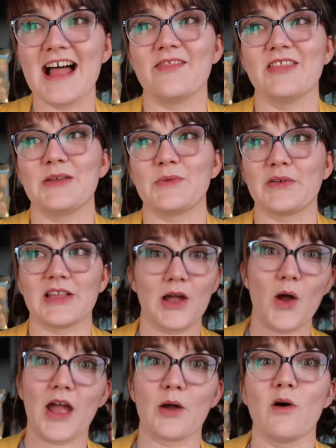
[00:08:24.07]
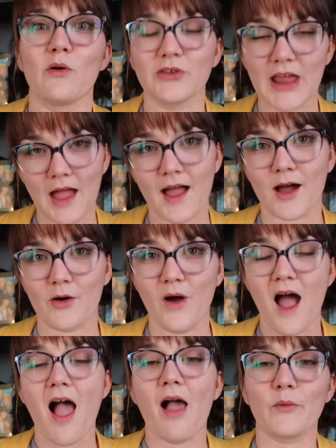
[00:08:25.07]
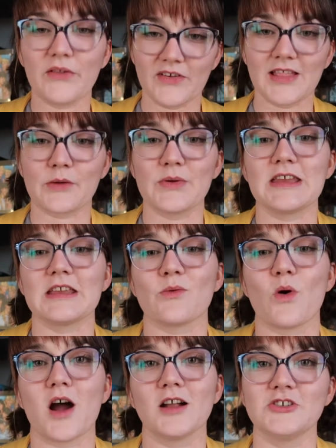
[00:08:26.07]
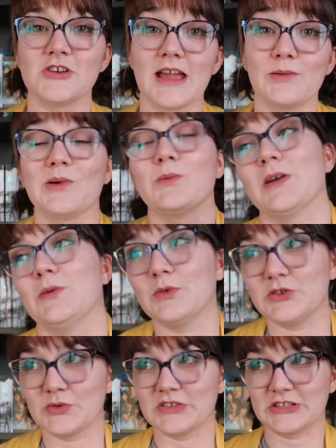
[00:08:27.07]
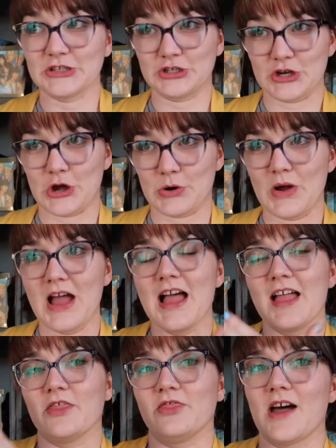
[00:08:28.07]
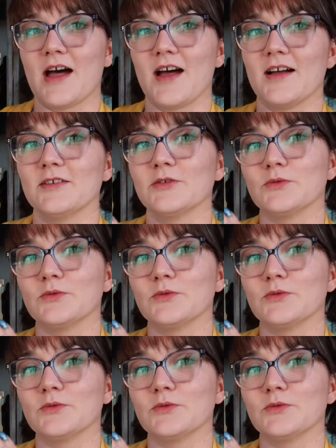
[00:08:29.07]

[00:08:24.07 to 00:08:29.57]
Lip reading: and then we were like, okay, well now we feel like we need to watch 911, which was the show that